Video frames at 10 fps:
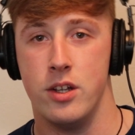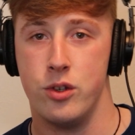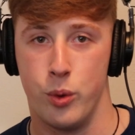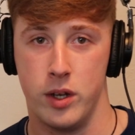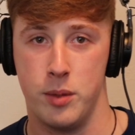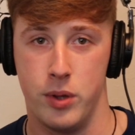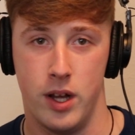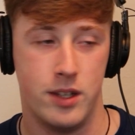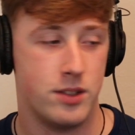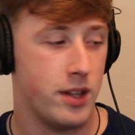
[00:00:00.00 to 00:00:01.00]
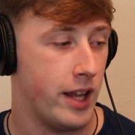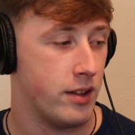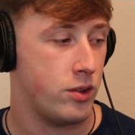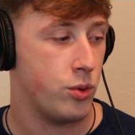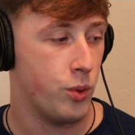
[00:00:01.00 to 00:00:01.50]
20 Plus,
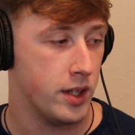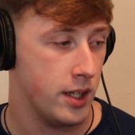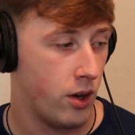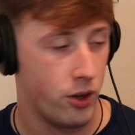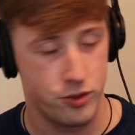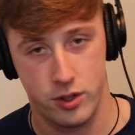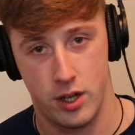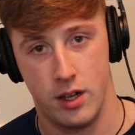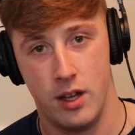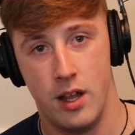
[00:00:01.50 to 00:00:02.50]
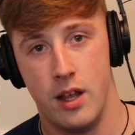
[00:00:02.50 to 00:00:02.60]
and the 20 Ultra.